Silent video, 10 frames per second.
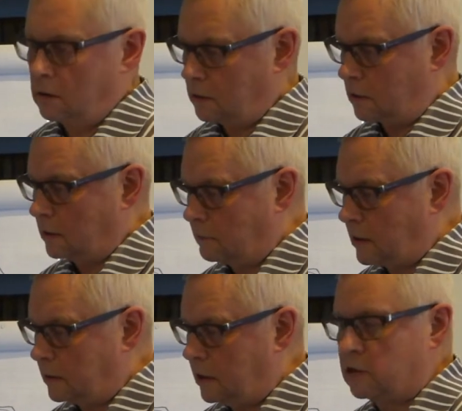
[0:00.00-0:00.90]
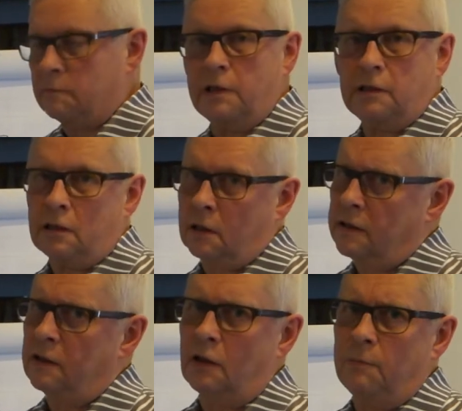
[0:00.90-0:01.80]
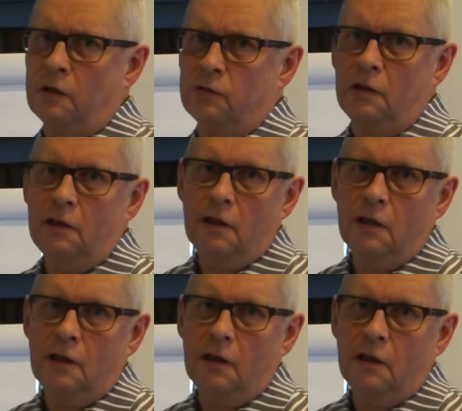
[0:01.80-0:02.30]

this radiation but I think about